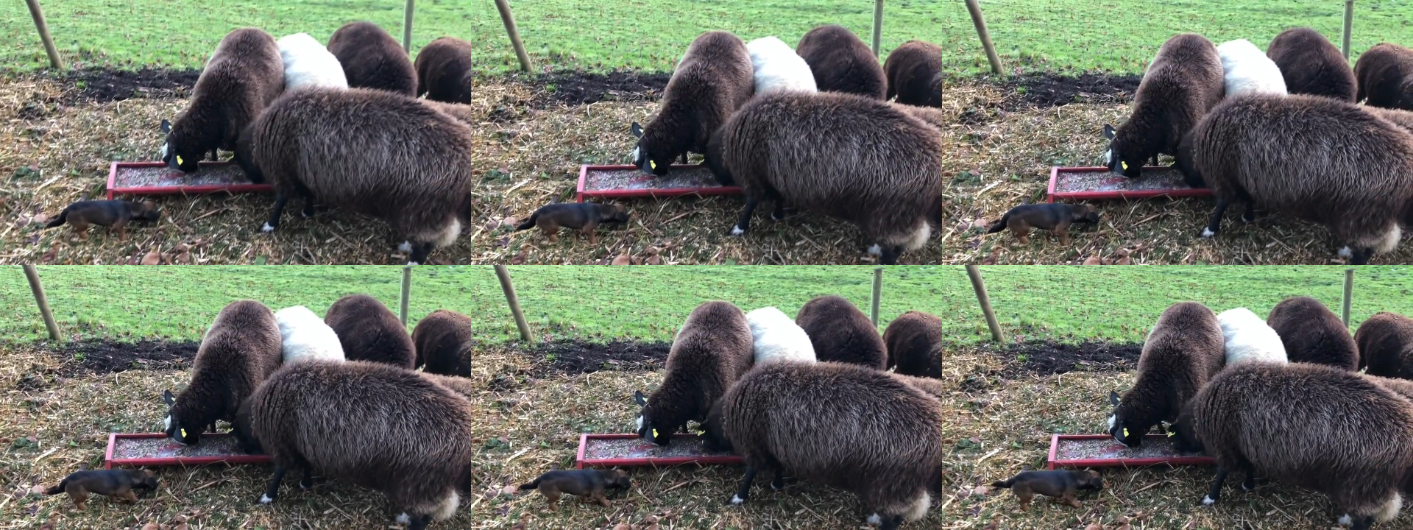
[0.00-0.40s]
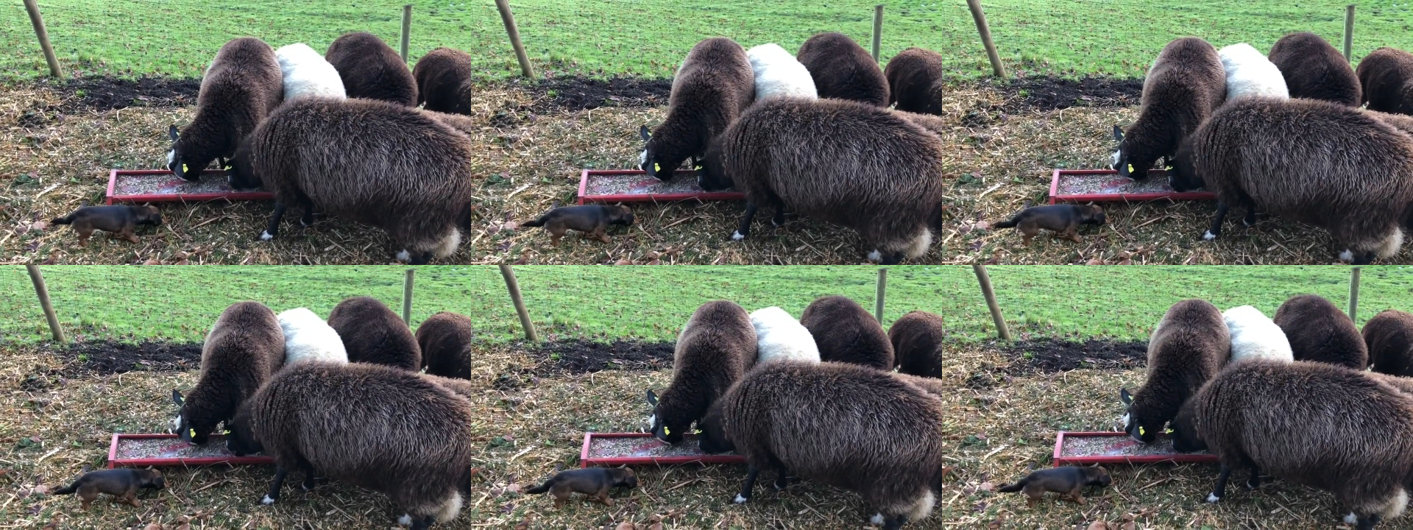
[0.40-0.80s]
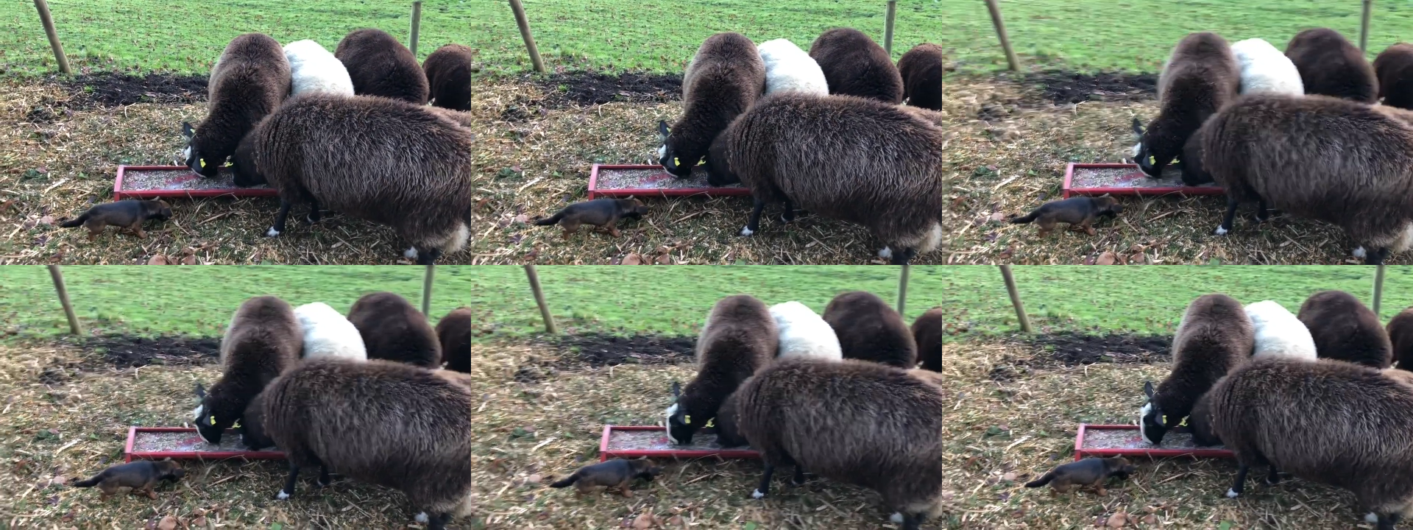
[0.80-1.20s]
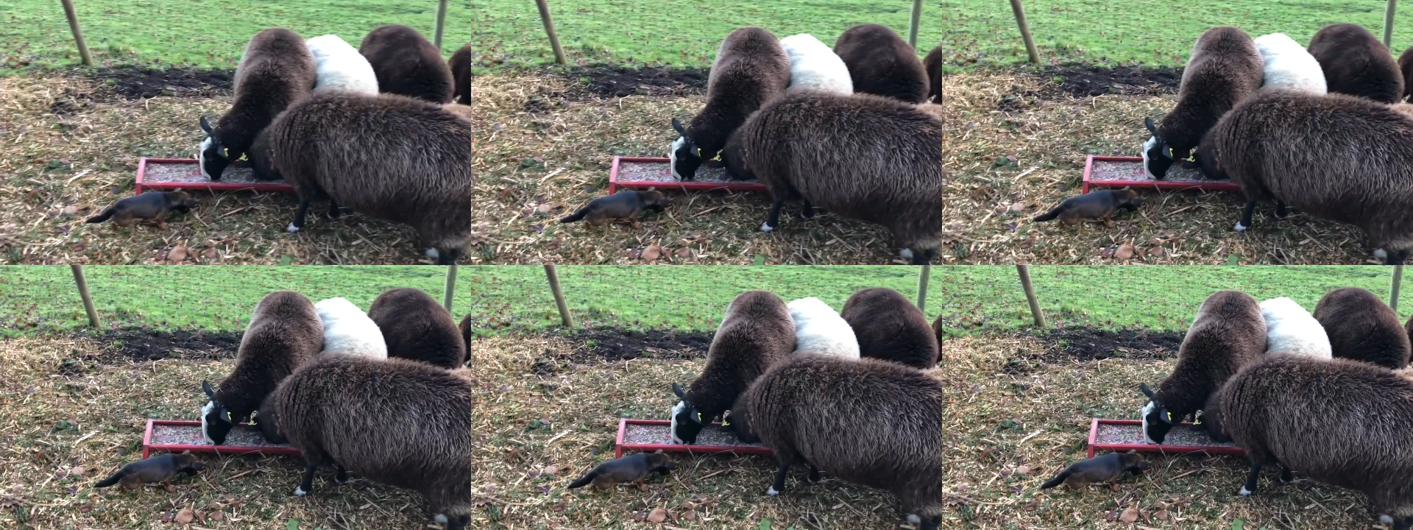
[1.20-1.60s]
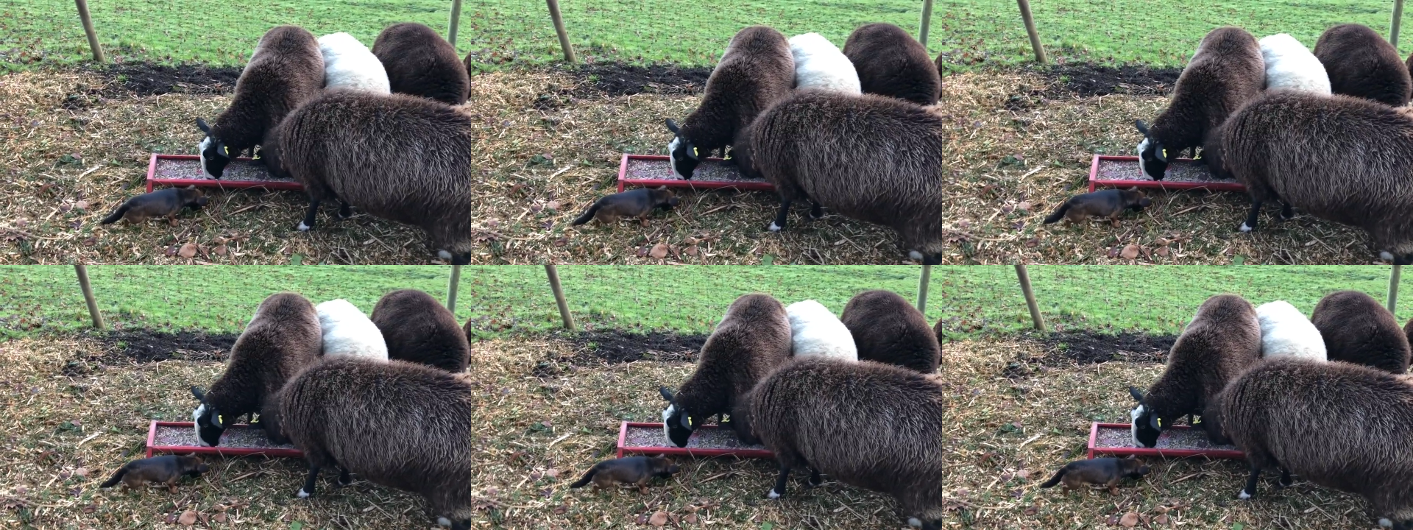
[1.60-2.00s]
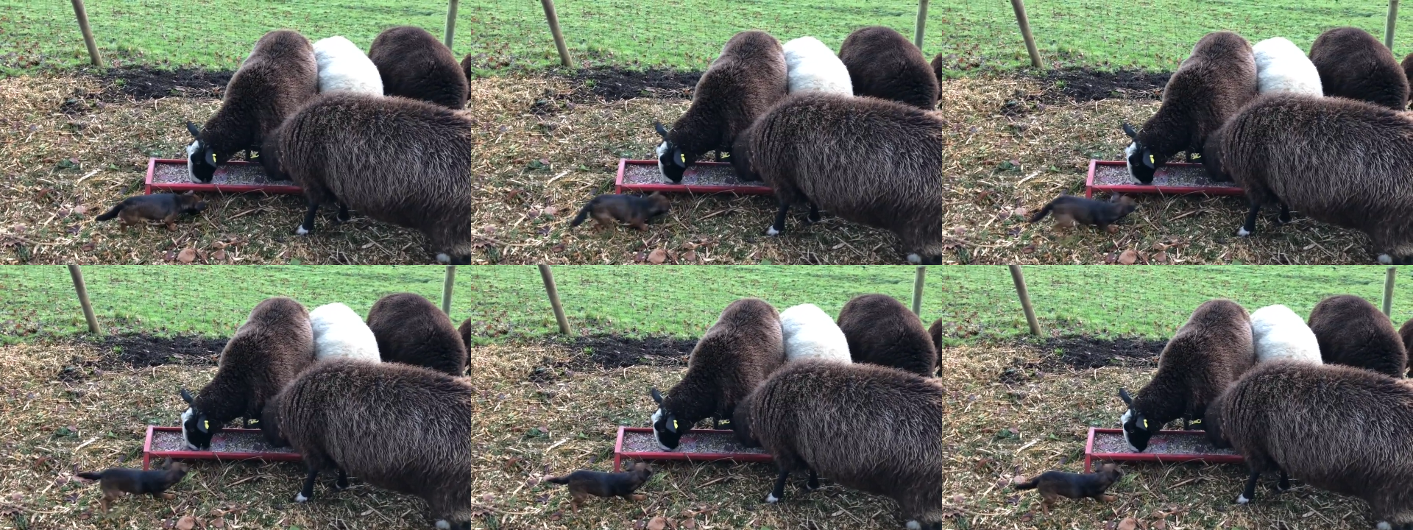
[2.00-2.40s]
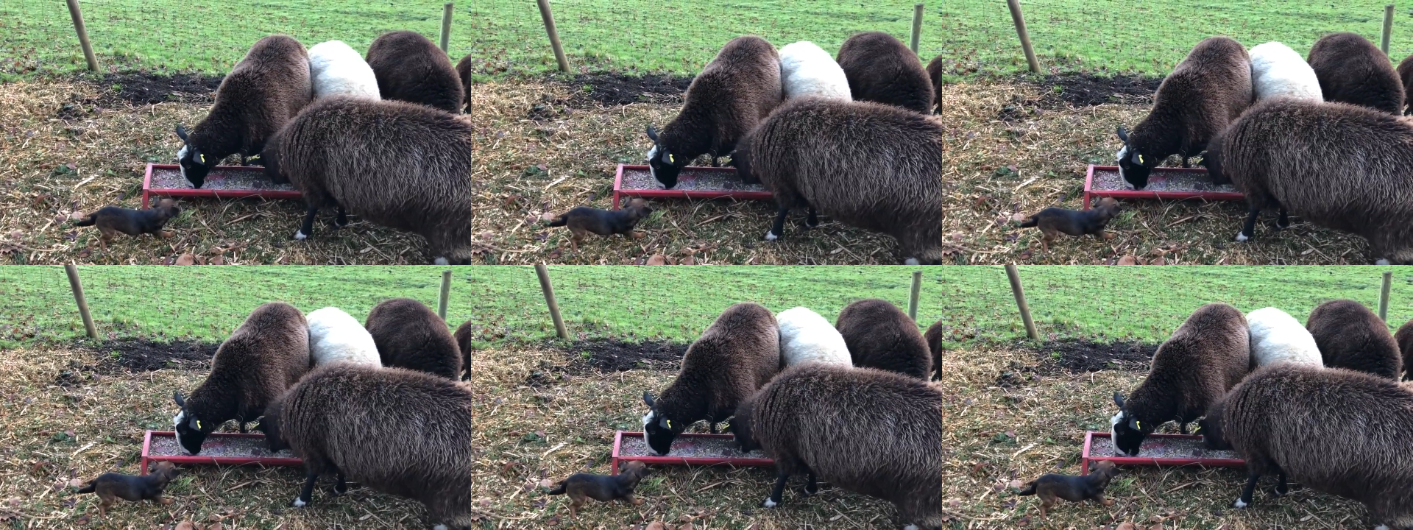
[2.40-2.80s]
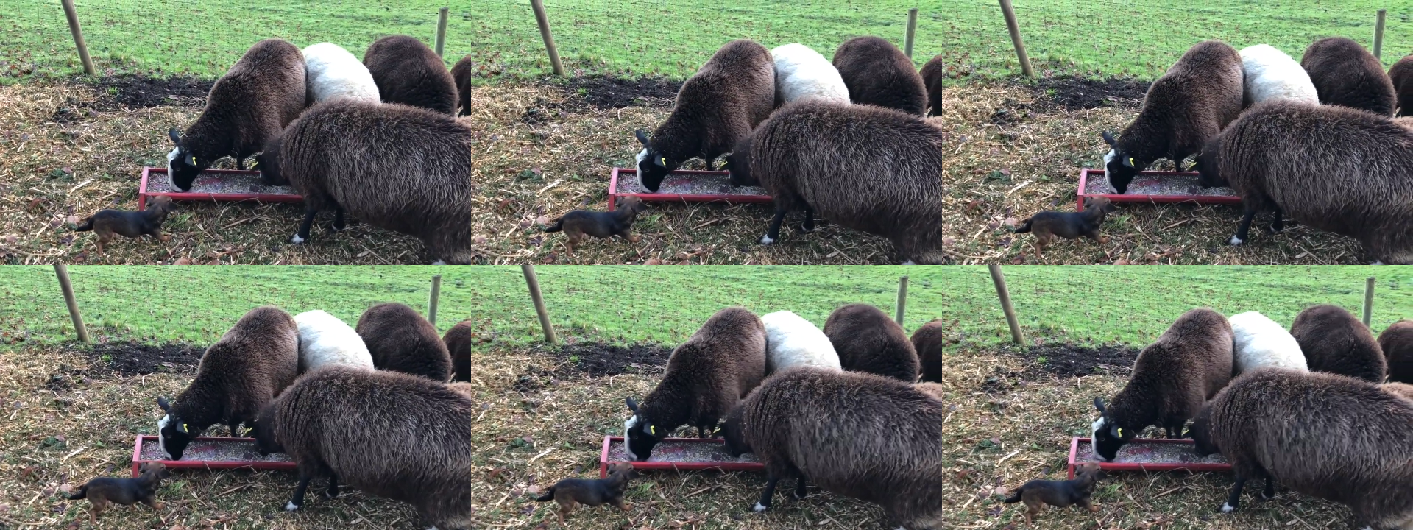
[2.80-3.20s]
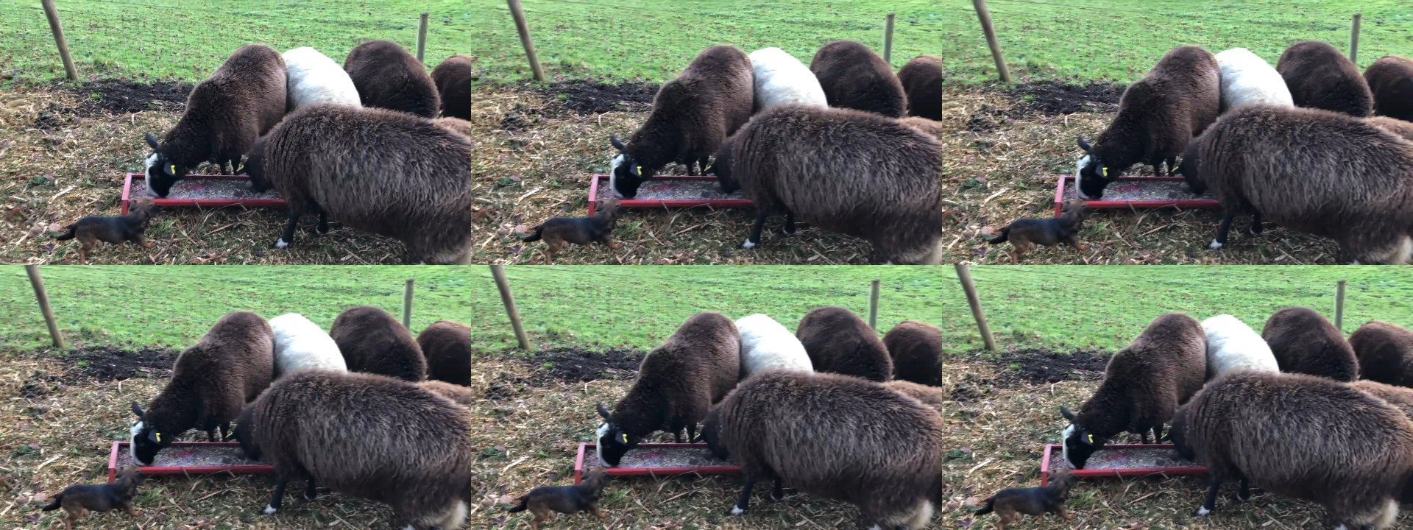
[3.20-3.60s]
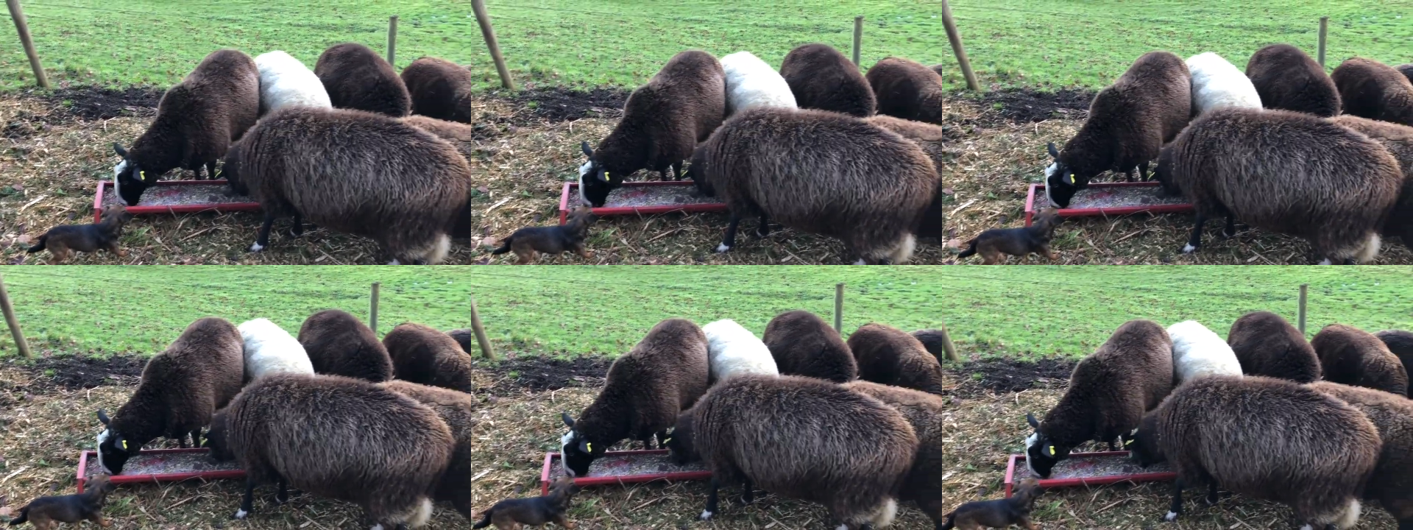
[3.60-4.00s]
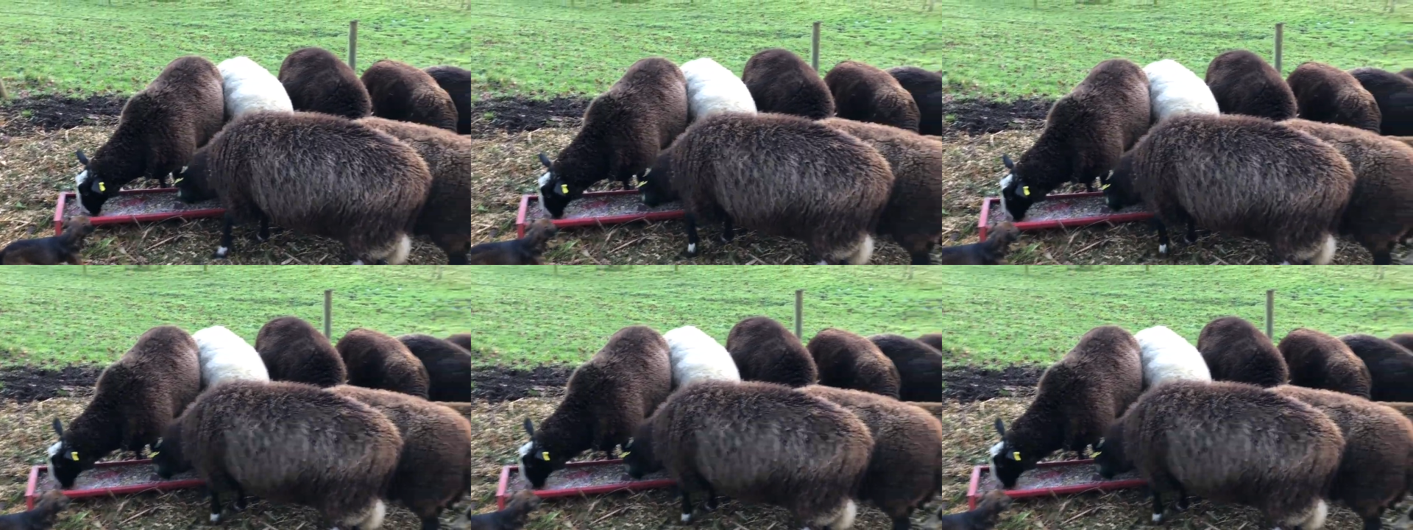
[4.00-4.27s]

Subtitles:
(no speaker visible)